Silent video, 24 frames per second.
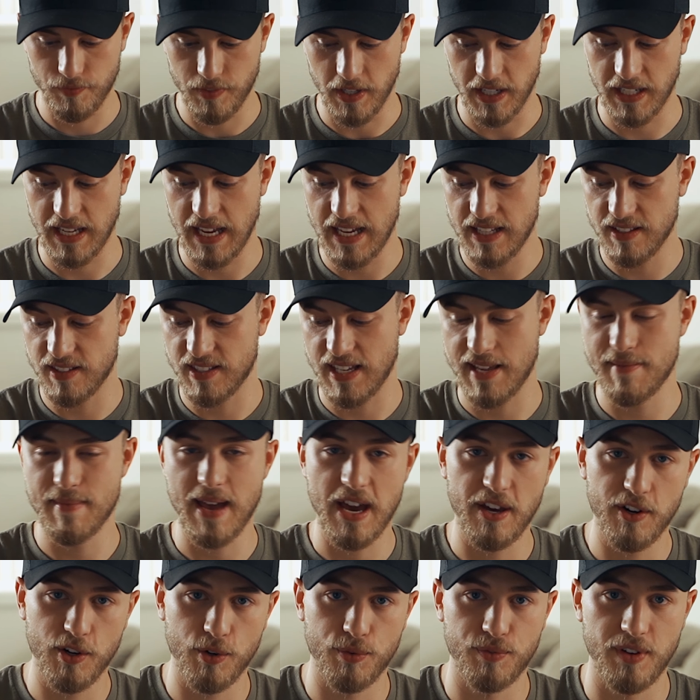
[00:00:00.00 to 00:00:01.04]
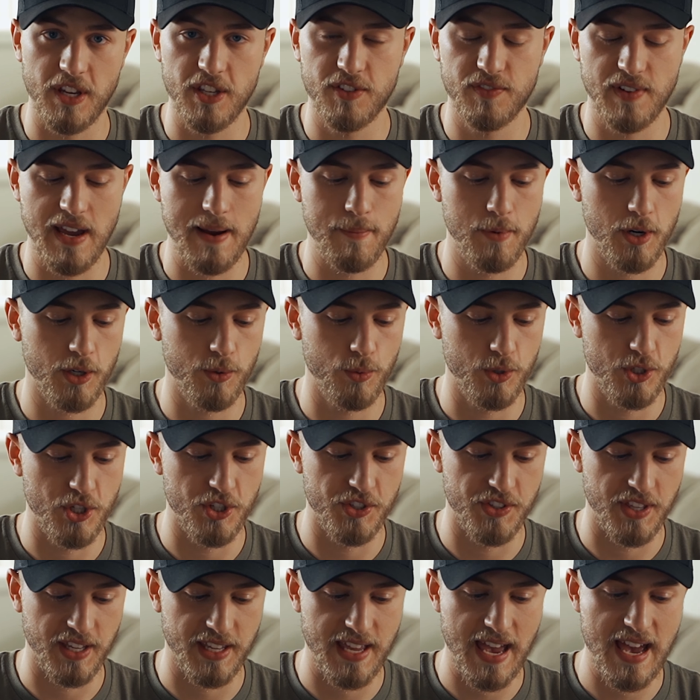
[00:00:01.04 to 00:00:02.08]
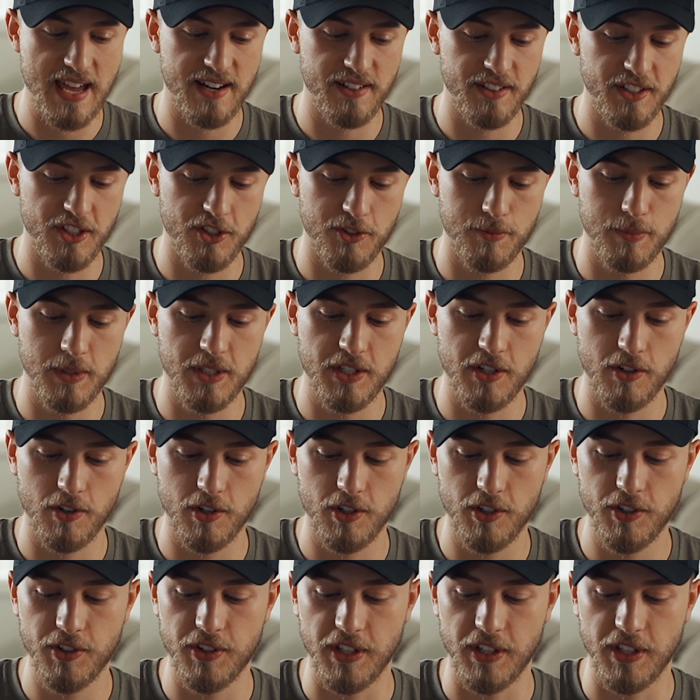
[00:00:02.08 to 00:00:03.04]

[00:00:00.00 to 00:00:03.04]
Again, same outer face fabric, which is the Catalyst material,